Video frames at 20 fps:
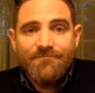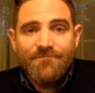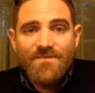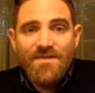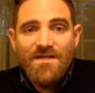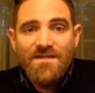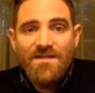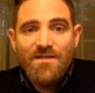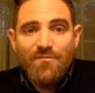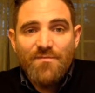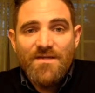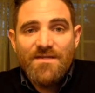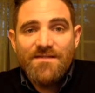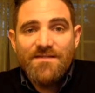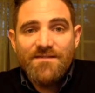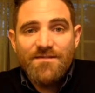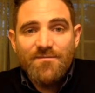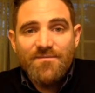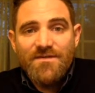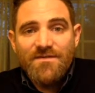And give me a
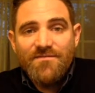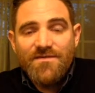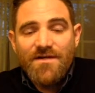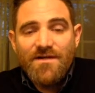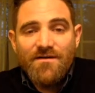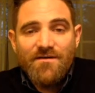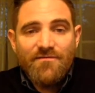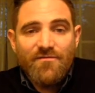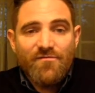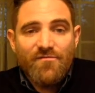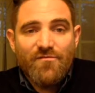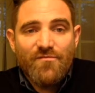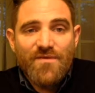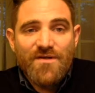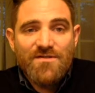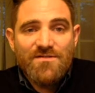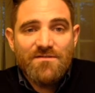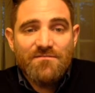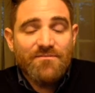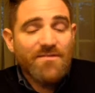little bit of narrative
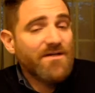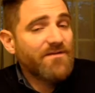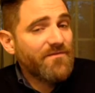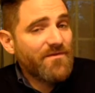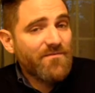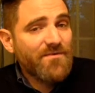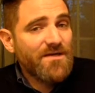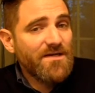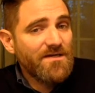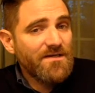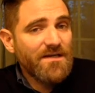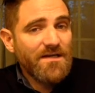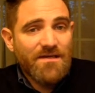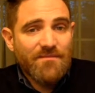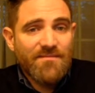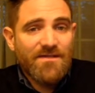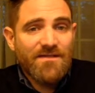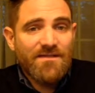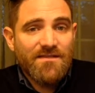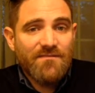information. But if I want, I
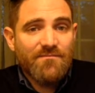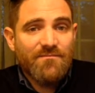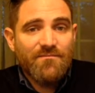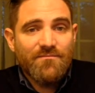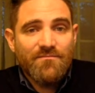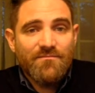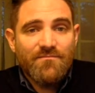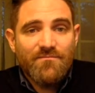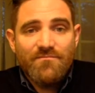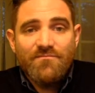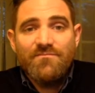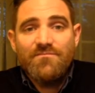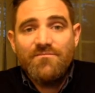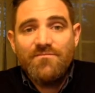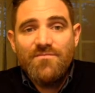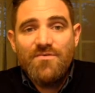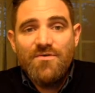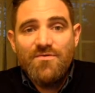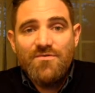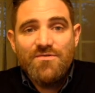can make them
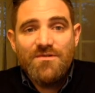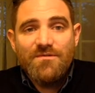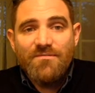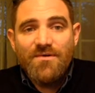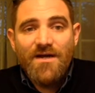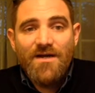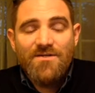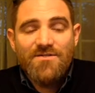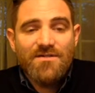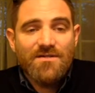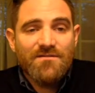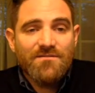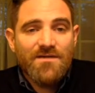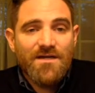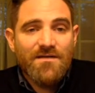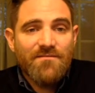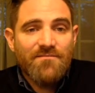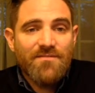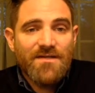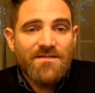hugely branching,
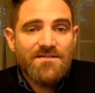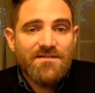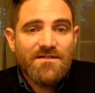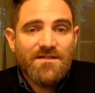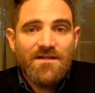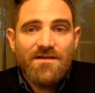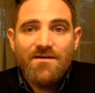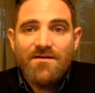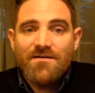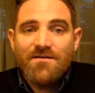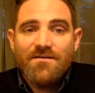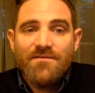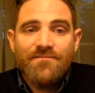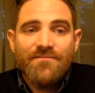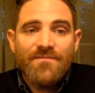right, based on the character.